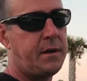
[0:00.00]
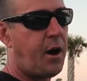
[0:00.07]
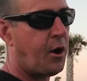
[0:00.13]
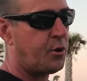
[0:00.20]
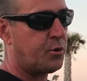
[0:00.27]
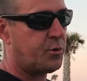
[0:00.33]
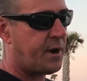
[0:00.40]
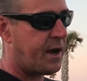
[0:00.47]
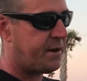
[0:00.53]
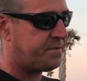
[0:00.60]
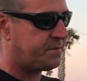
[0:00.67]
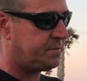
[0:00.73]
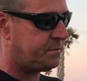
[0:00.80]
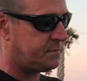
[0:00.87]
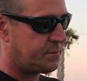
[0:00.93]
Autocraft
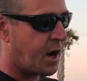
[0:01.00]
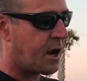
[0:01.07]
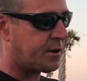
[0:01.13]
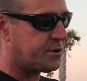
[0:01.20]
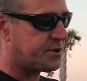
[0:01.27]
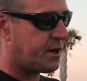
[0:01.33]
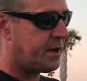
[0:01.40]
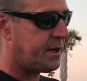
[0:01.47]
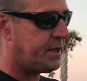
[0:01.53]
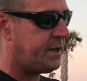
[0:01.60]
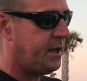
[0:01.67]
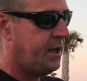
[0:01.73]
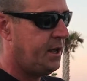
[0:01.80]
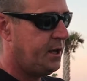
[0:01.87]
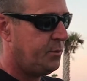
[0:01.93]
rockers on it,
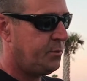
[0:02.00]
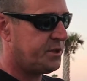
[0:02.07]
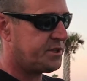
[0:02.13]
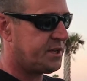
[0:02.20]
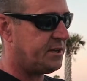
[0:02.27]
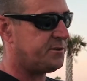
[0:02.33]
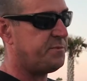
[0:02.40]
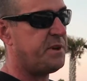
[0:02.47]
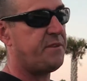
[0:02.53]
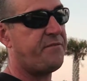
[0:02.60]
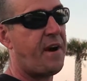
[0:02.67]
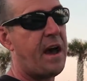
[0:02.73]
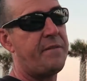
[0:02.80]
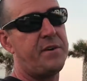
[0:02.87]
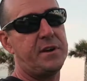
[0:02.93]
which gives me
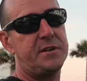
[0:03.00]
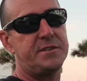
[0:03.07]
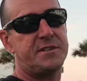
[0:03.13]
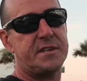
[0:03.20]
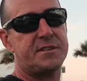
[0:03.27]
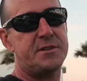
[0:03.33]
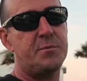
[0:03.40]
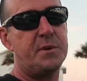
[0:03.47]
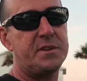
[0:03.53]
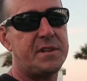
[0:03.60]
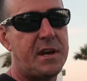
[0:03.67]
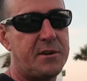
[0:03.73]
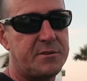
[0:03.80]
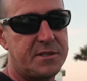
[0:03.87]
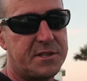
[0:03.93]
561
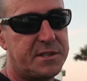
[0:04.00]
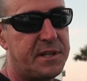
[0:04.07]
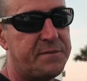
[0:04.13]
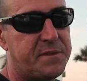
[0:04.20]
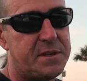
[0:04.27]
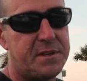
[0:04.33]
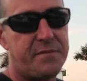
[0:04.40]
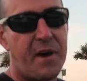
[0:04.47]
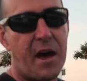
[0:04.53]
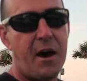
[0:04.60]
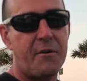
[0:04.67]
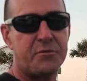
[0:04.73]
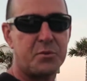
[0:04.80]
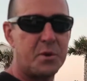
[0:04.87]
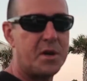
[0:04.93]
thousandths lift at the
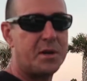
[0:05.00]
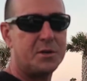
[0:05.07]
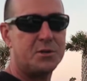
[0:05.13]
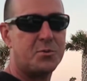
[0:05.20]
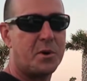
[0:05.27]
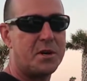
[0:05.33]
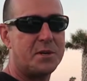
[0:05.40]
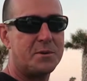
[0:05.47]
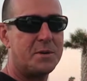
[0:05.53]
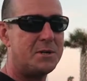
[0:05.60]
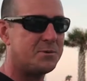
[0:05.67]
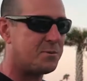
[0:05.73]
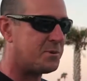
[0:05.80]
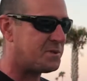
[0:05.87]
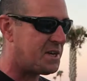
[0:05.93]
valve, 320
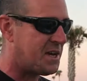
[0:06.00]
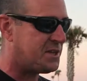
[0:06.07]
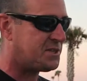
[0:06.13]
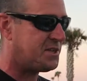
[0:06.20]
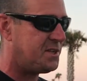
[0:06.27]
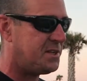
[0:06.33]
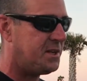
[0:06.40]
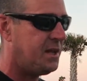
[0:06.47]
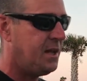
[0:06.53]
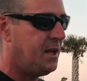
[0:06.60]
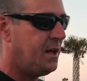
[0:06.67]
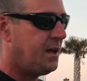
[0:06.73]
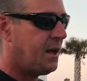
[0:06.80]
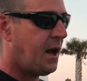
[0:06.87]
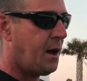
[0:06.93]
degrees rotation,
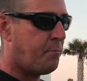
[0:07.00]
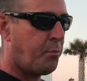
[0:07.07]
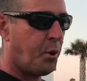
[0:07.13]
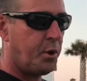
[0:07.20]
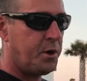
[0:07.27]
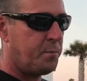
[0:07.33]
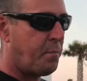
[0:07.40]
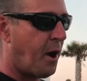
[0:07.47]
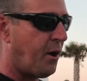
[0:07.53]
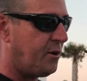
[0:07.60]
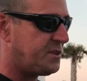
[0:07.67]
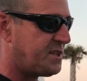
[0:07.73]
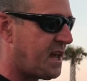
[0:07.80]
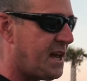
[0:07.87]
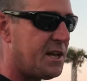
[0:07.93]
ported
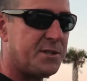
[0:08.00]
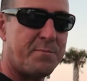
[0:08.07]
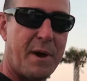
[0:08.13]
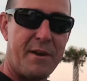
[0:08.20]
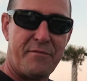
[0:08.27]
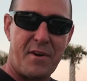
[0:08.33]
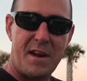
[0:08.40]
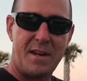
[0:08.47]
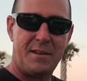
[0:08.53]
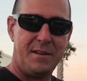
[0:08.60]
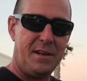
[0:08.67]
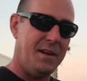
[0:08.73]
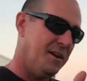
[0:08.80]
polished heads by Frank